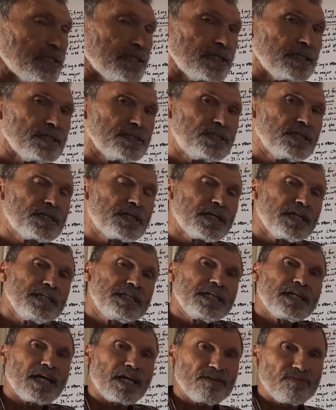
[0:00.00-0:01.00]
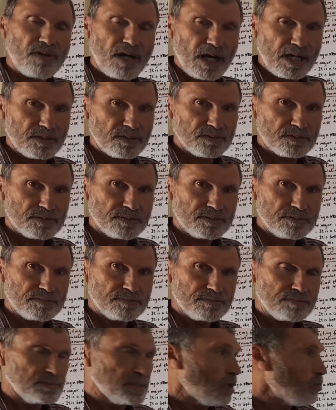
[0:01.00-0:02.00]
the critical value,
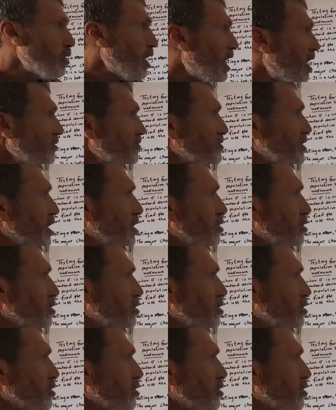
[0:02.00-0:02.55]
now after